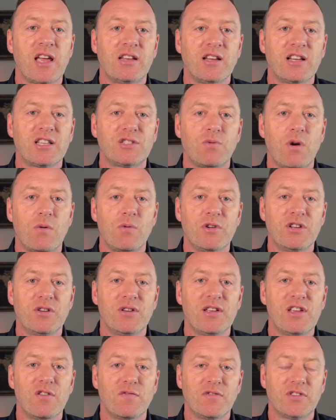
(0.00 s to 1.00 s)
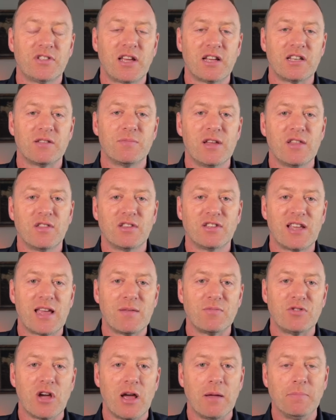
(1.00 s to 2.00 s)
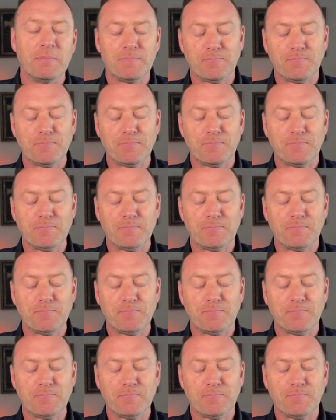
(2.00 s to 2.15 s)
us while we're doing your vasectomy at the same time.